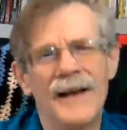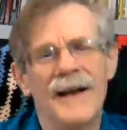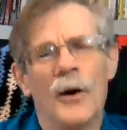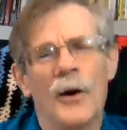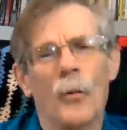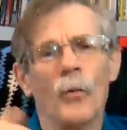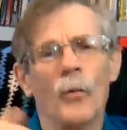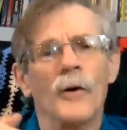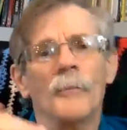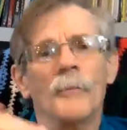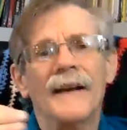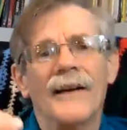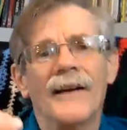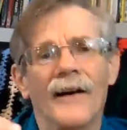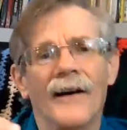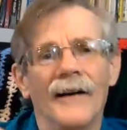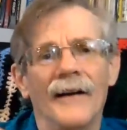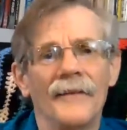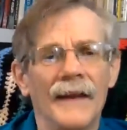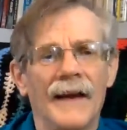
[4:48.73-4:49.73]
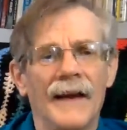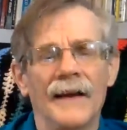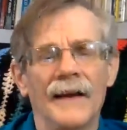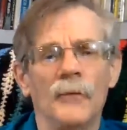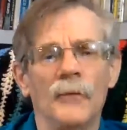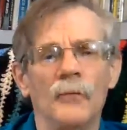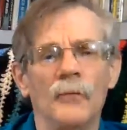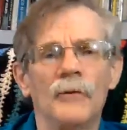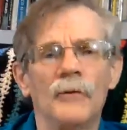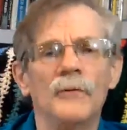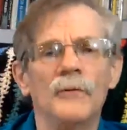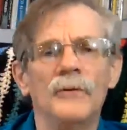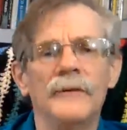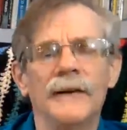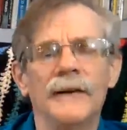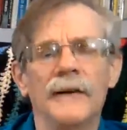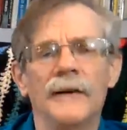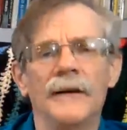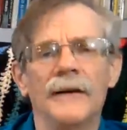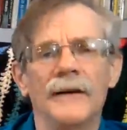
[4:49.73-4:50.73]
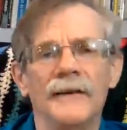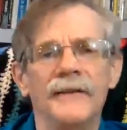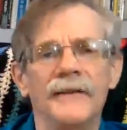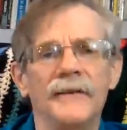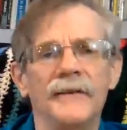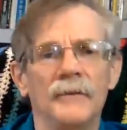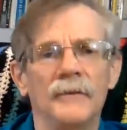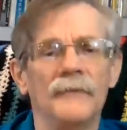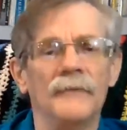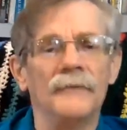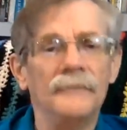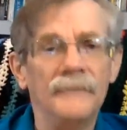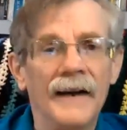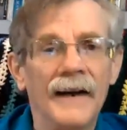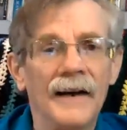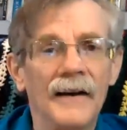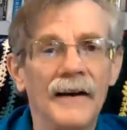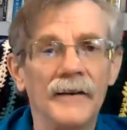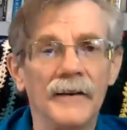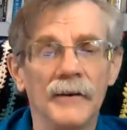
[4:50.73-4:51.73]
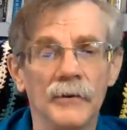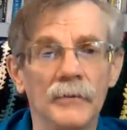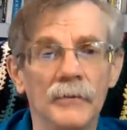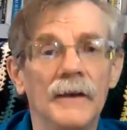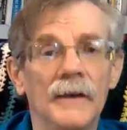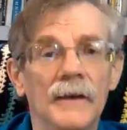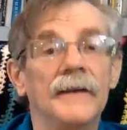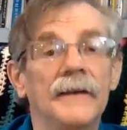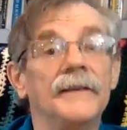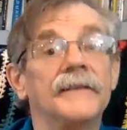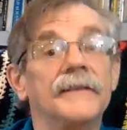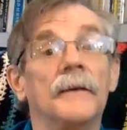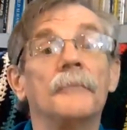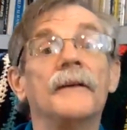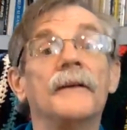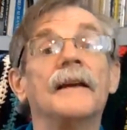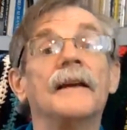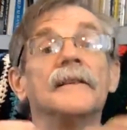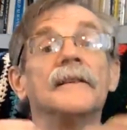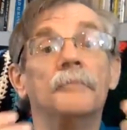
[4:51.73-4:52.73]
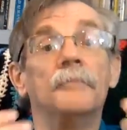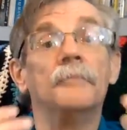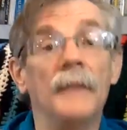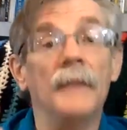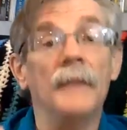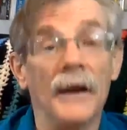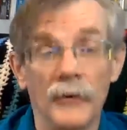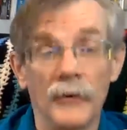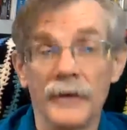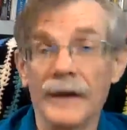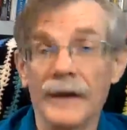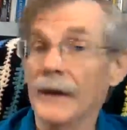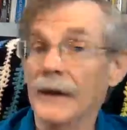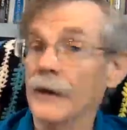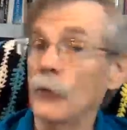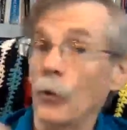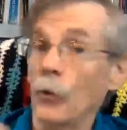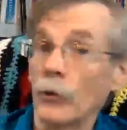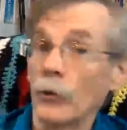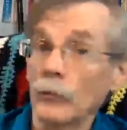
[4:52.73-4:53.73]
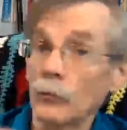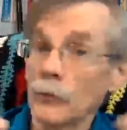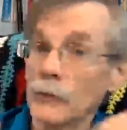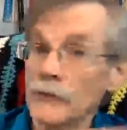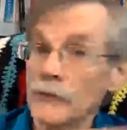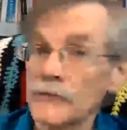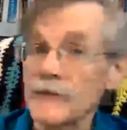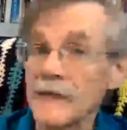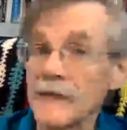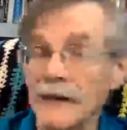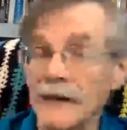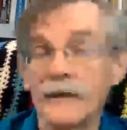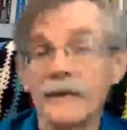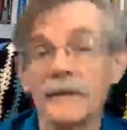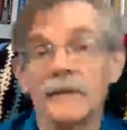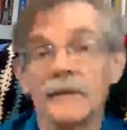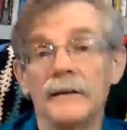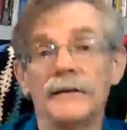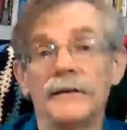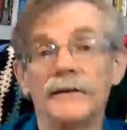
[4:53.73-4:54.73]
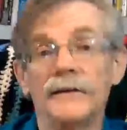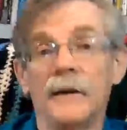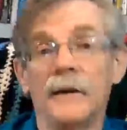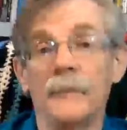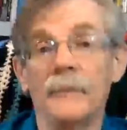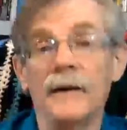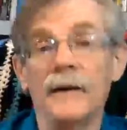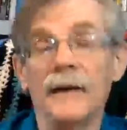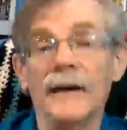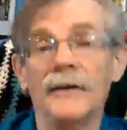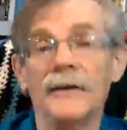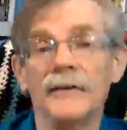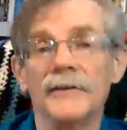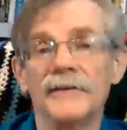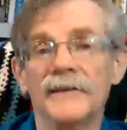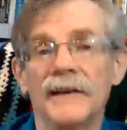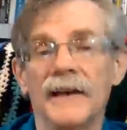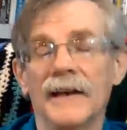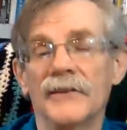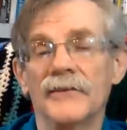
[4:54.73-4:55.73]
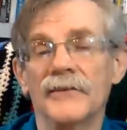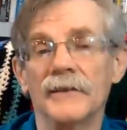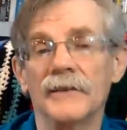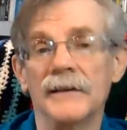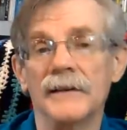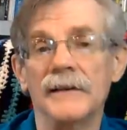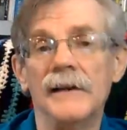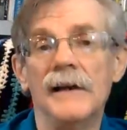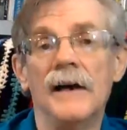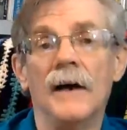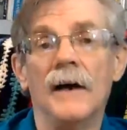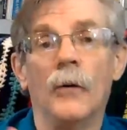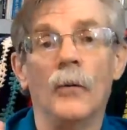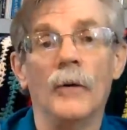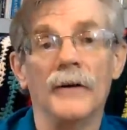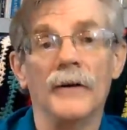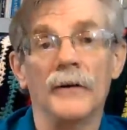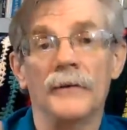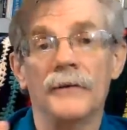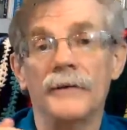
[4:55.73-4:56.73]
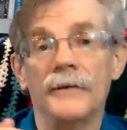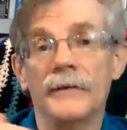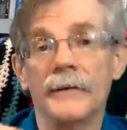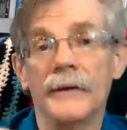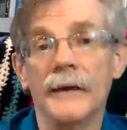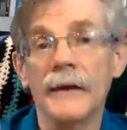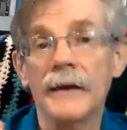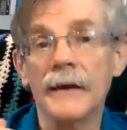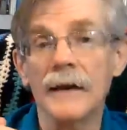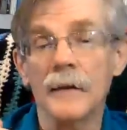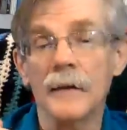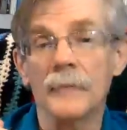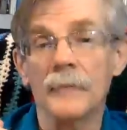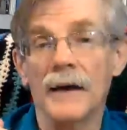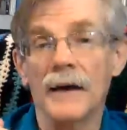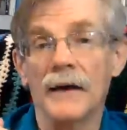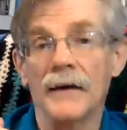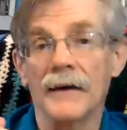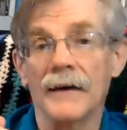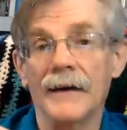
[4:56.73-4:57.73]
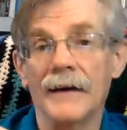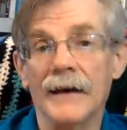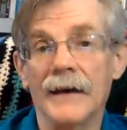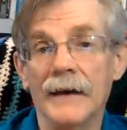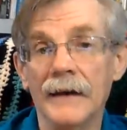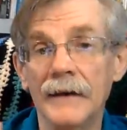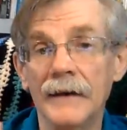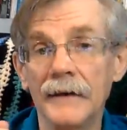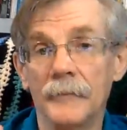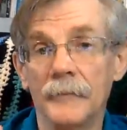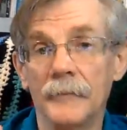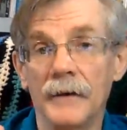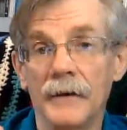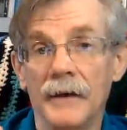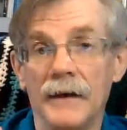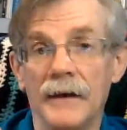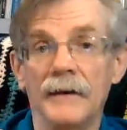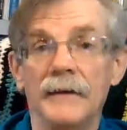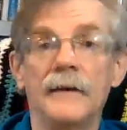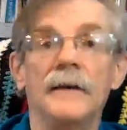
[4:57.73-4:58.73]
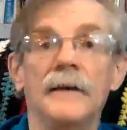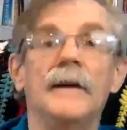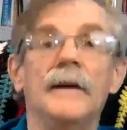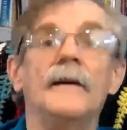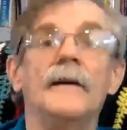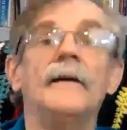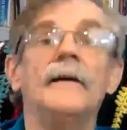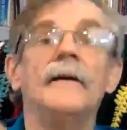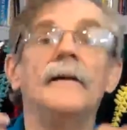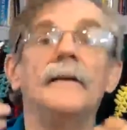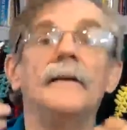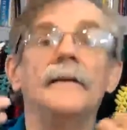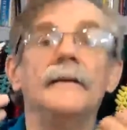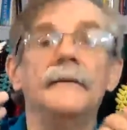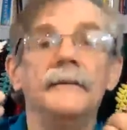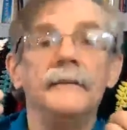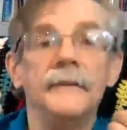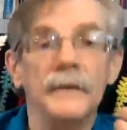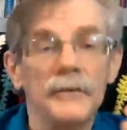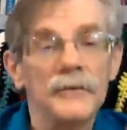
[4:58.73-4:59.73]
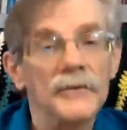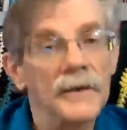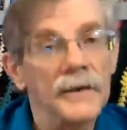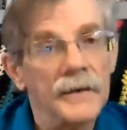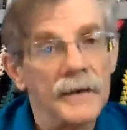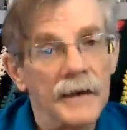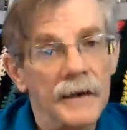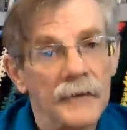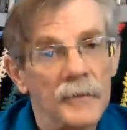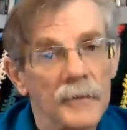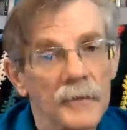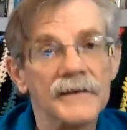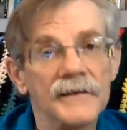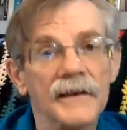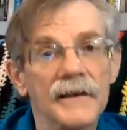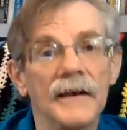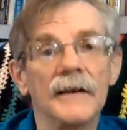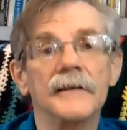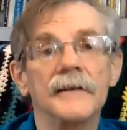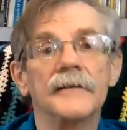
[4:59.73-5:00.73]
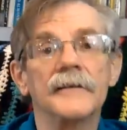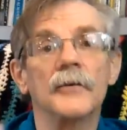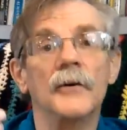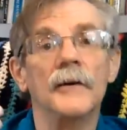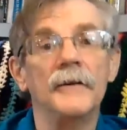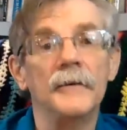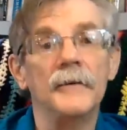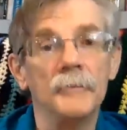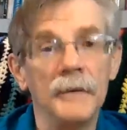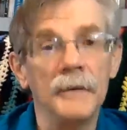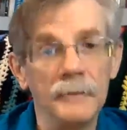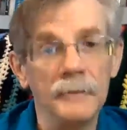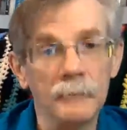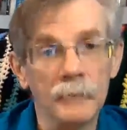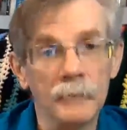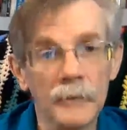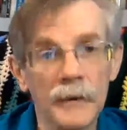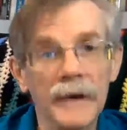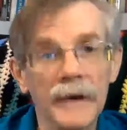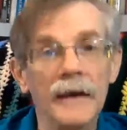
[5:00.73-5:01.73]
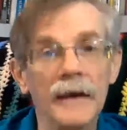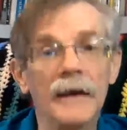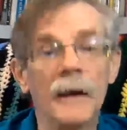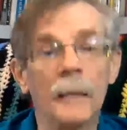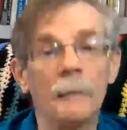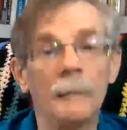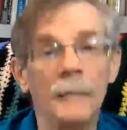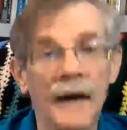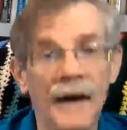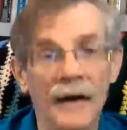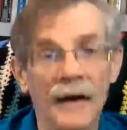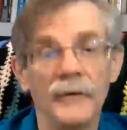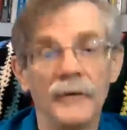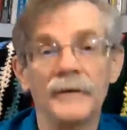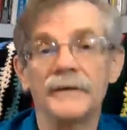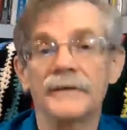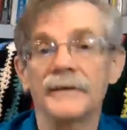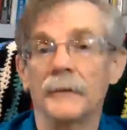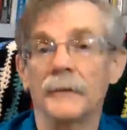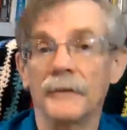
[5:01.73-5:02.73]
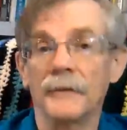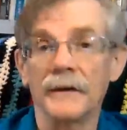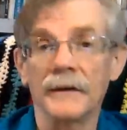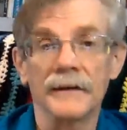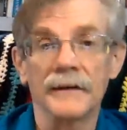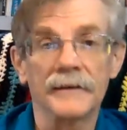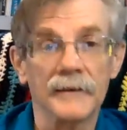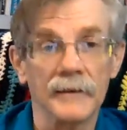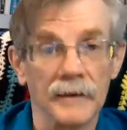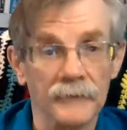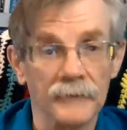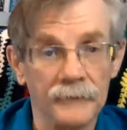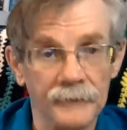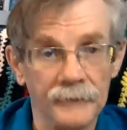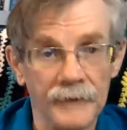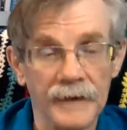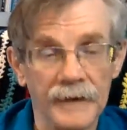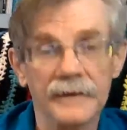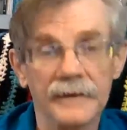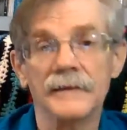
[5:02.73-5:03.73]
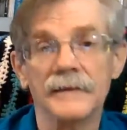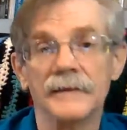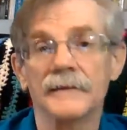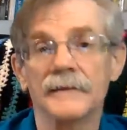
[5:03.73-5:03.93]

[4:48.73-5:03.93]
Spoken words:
We're beyond that, and we're moving on to a value. Something is better than or worse than something else. And actually, when you're thinking about it in a debate, usually the government side is going to be bringing about something that's going to fix. It's